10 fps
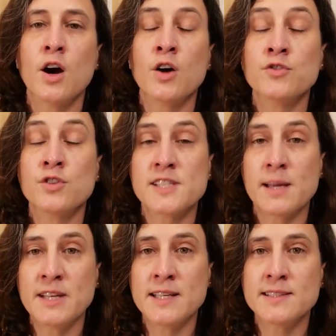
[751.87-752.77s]
on the
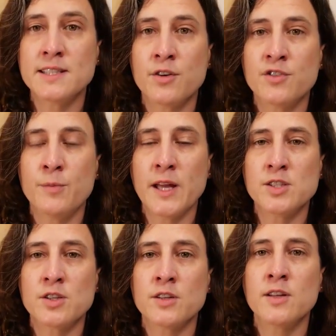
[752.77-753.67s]
stability of the
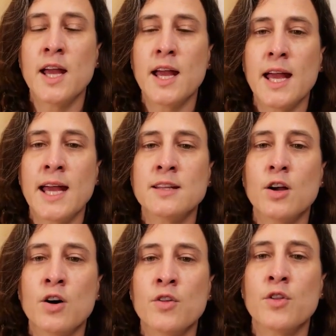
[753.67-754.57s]
patient,
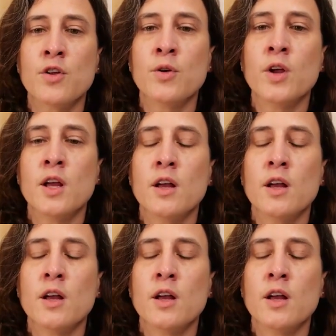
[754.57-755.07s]
and on the